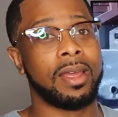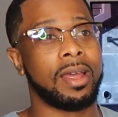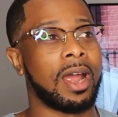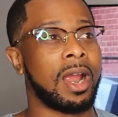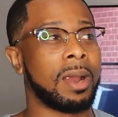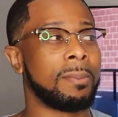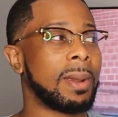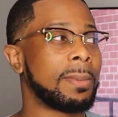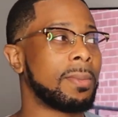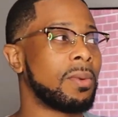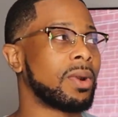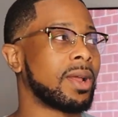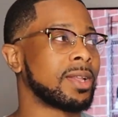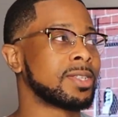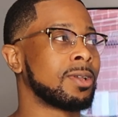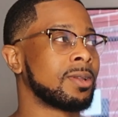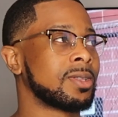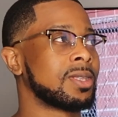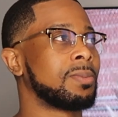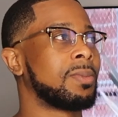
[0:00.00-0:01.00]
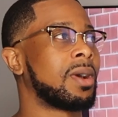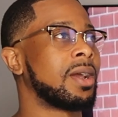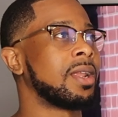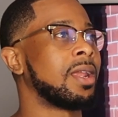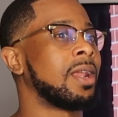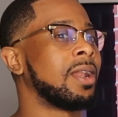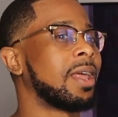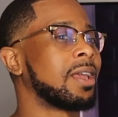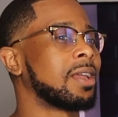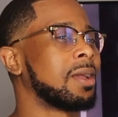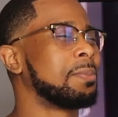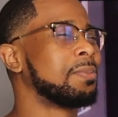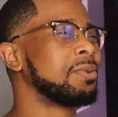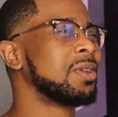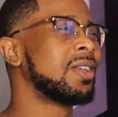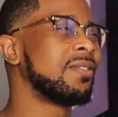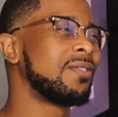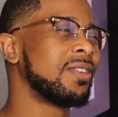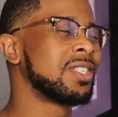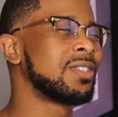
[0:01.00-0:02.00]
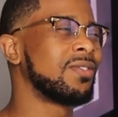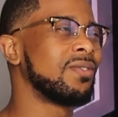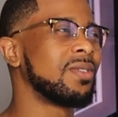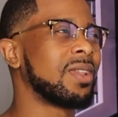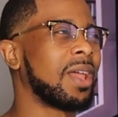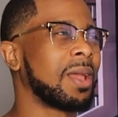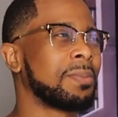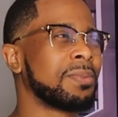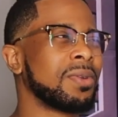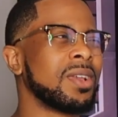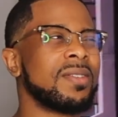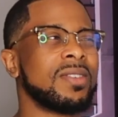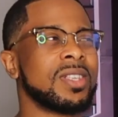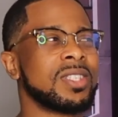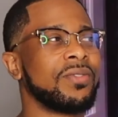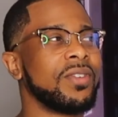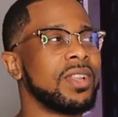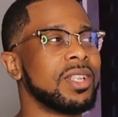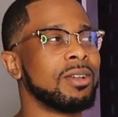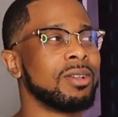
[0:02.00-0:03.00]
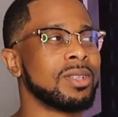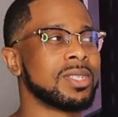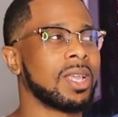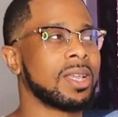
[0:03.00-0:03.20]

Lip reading: I remember when I talked about it in like previous videos,